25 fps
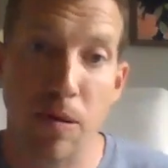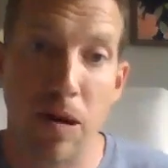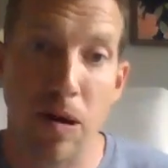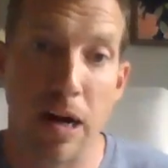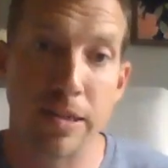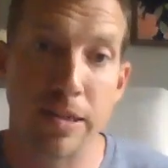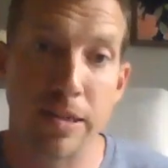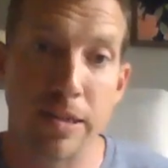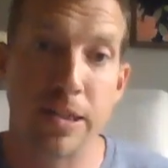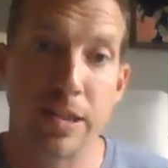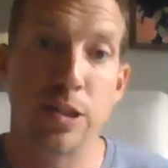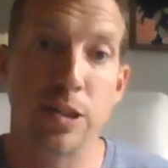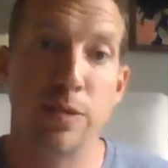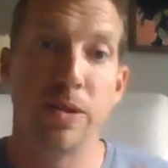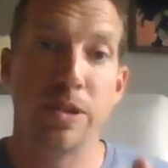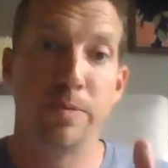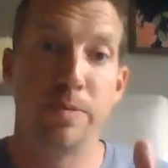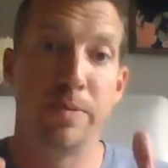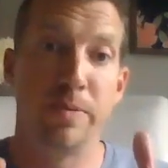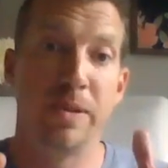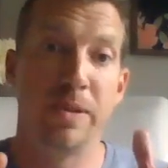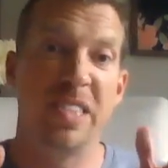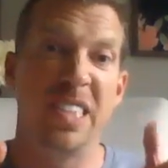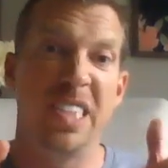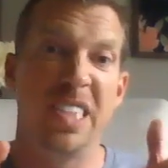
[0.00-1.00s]
process, but
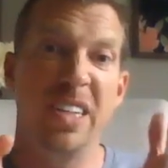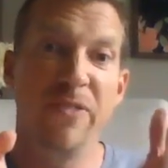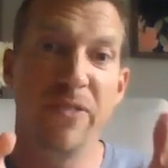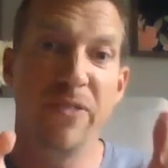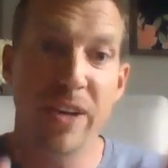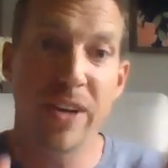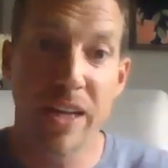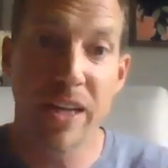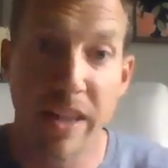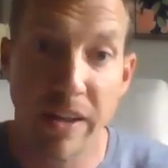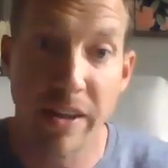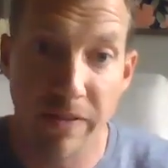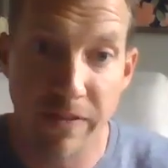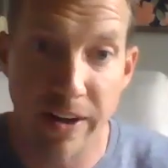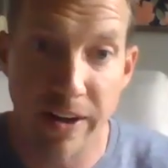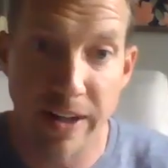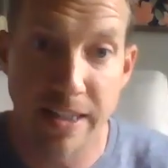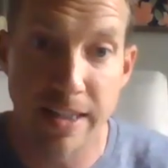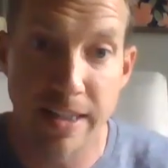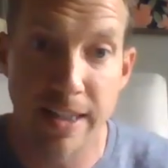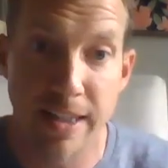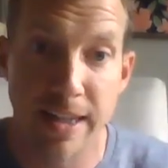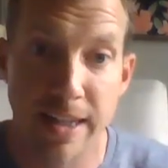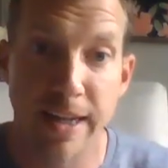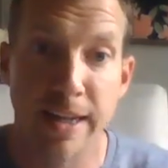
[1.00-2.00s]
specifically
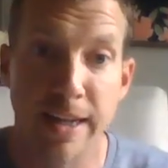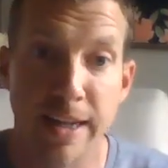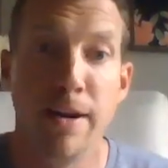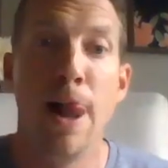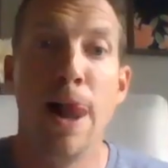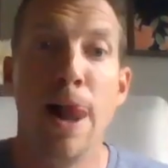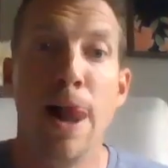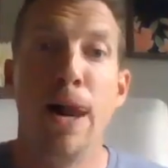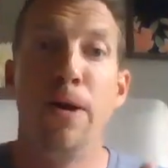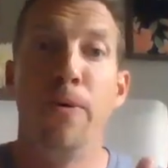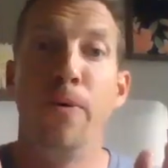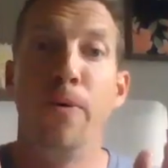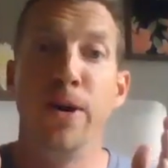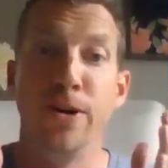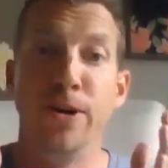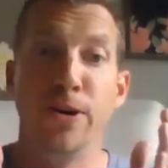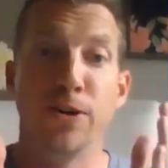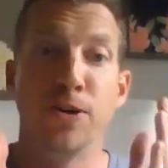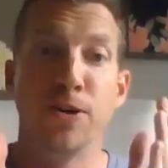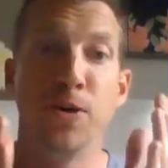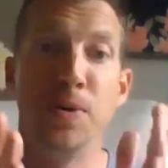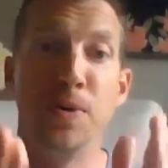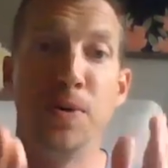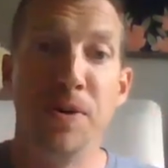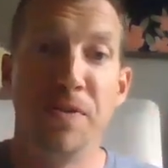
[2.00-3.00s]
fits in when you're
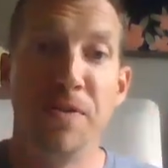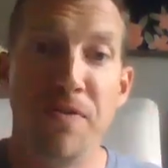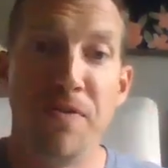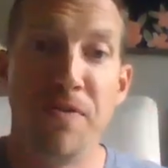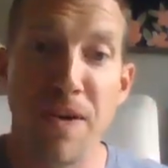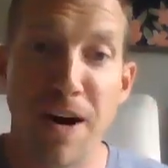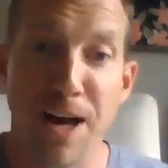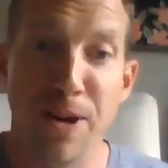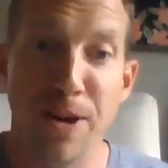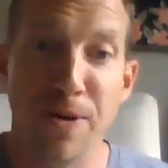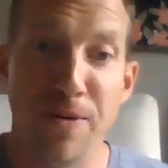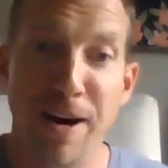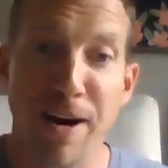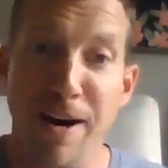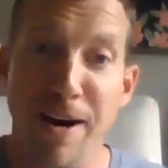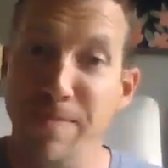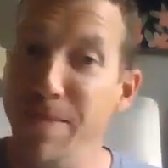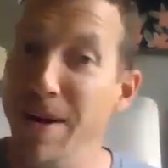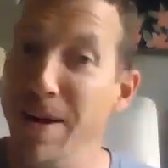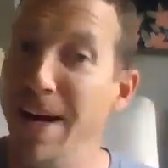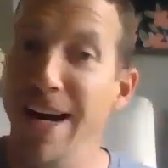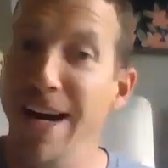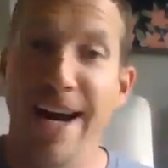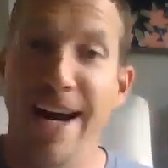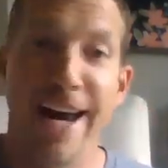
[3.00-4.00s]
going to follow up
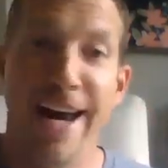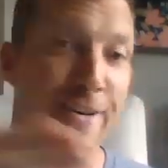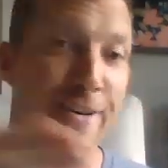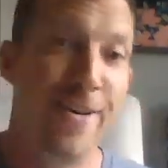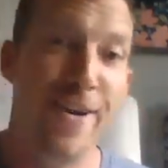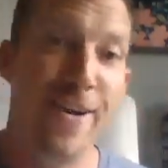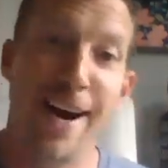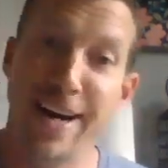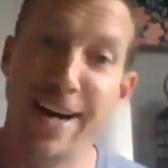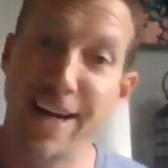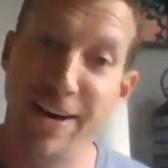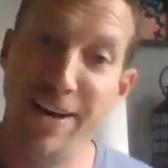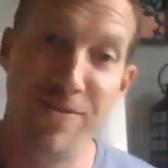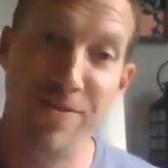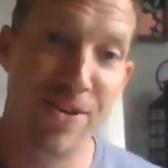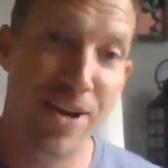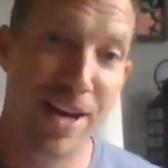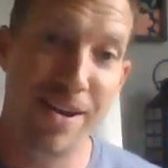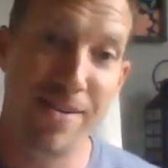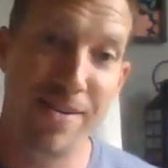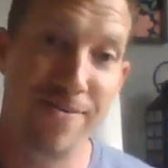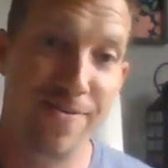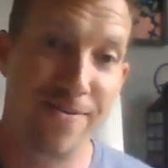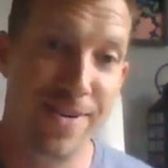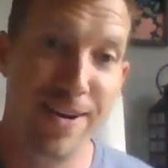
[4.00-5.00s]
and they're not giving you
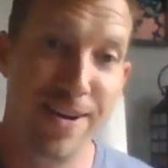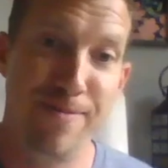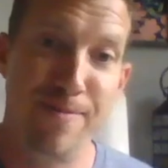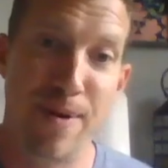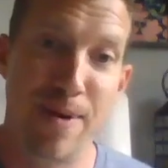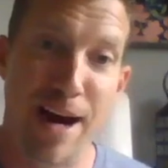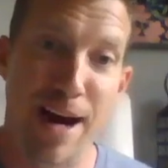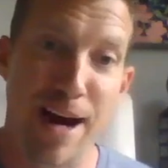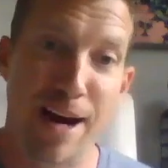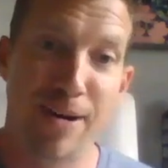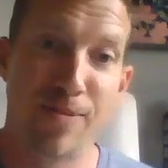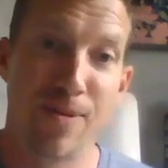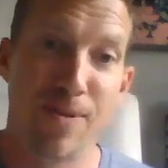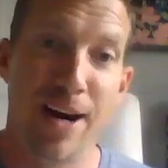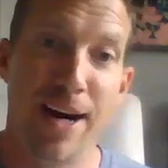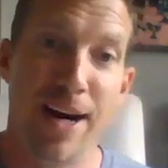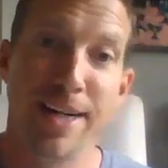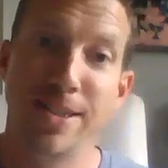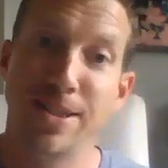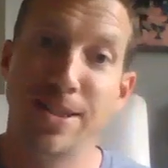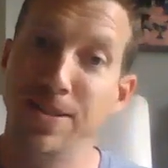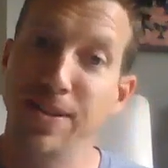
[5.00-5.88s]
any feedback, right?